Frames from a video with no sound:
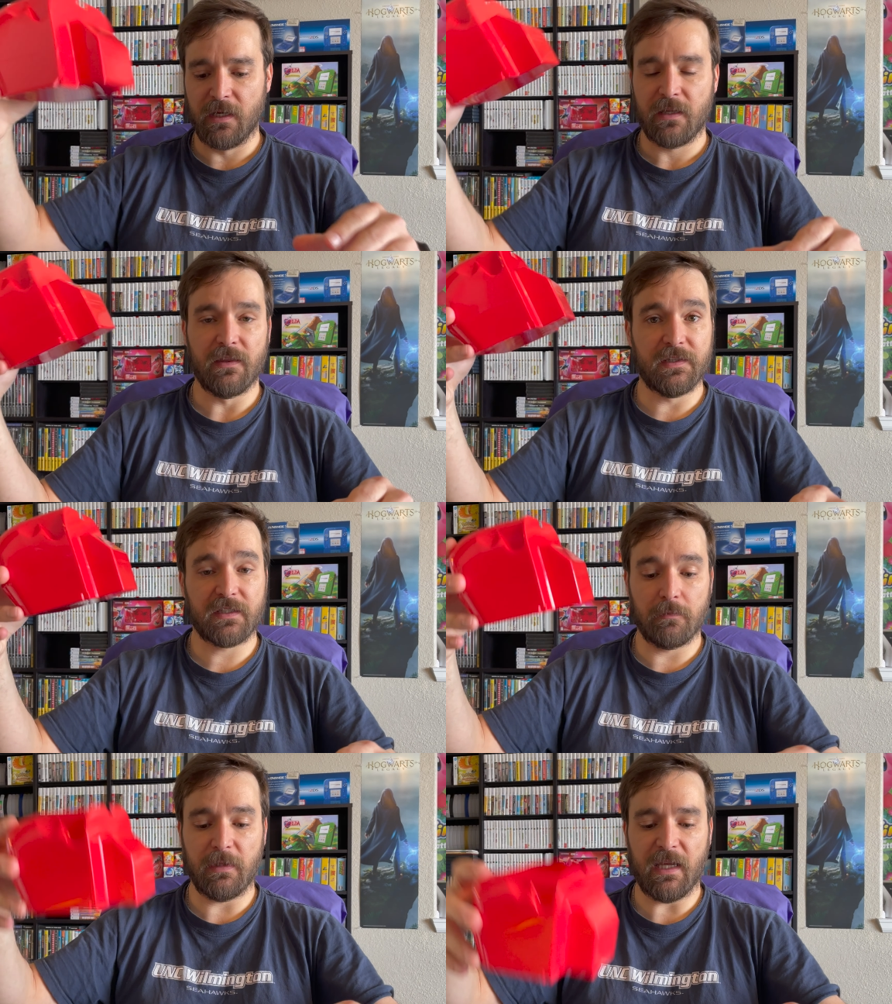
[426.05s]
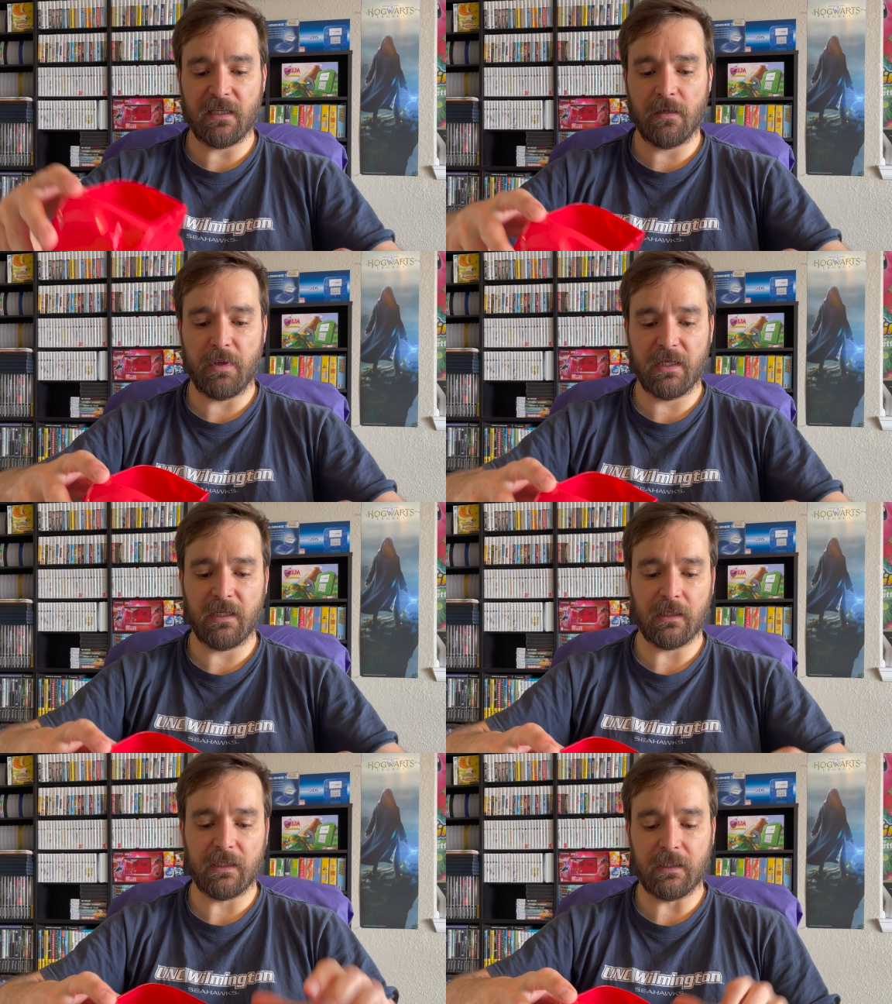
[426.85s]
This can be
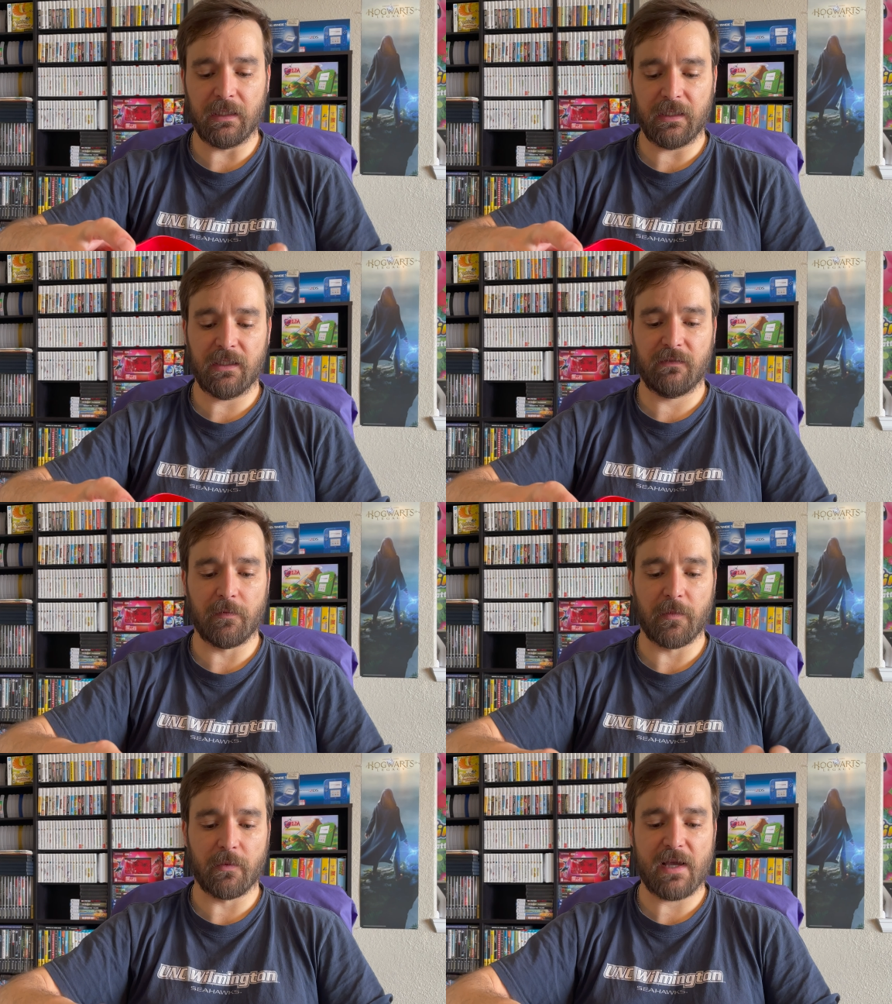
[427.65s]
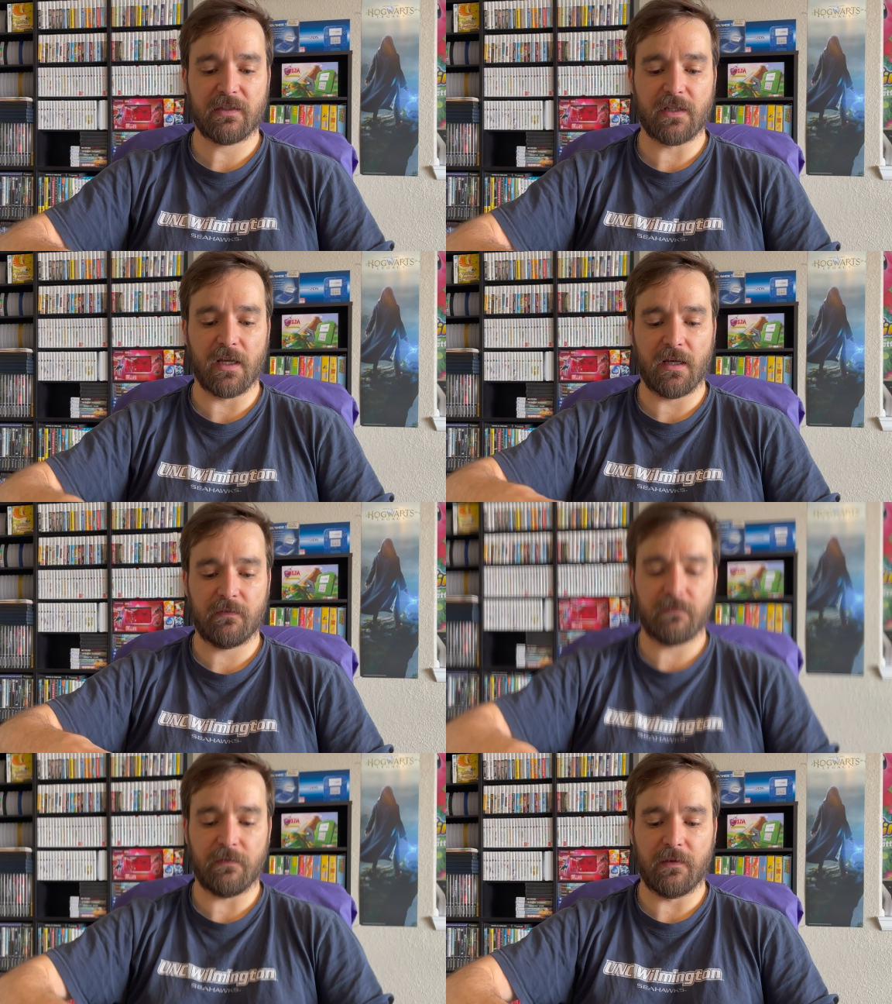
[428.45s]
independently cleaned from the rest of
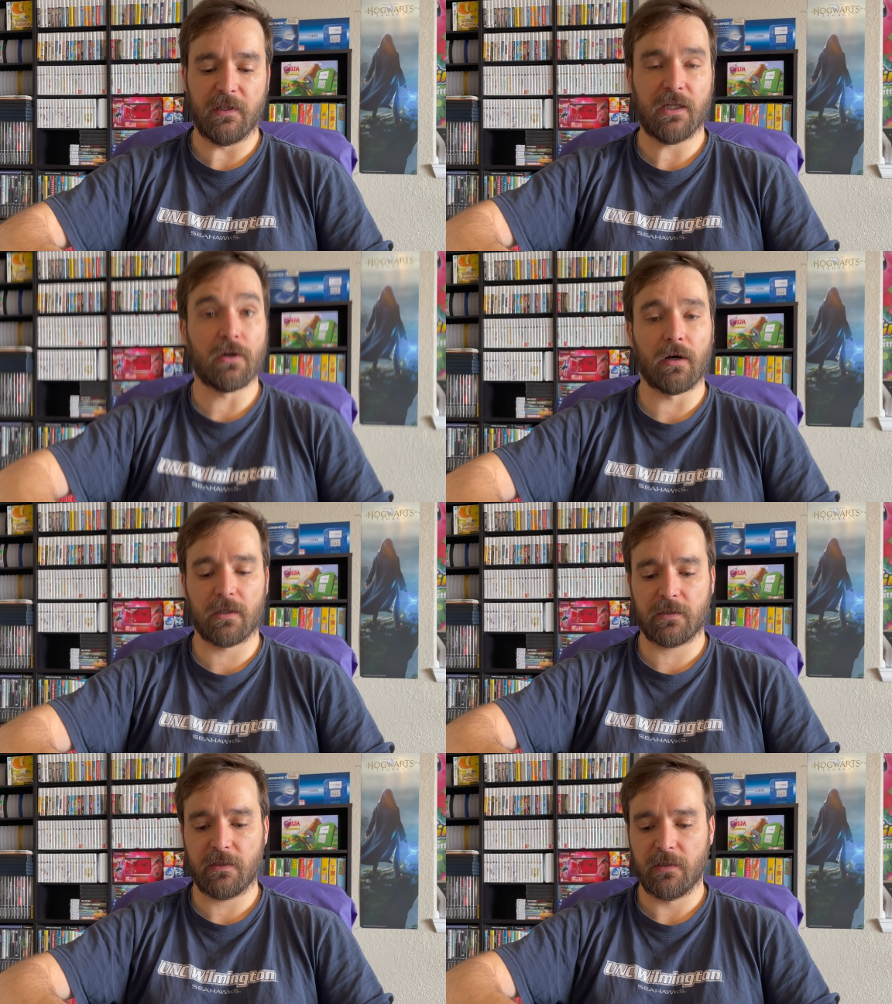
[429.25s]
the cart,